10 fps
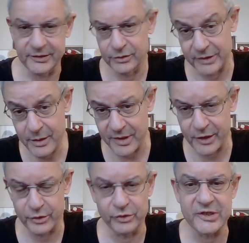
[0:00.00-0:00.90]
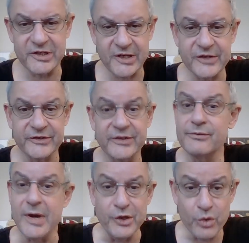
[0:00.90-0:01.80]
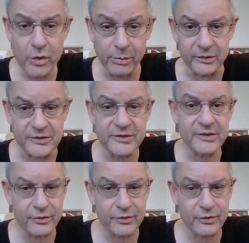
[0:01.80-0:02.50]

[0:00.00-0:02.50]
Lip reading: Today we're going to discuss the renewables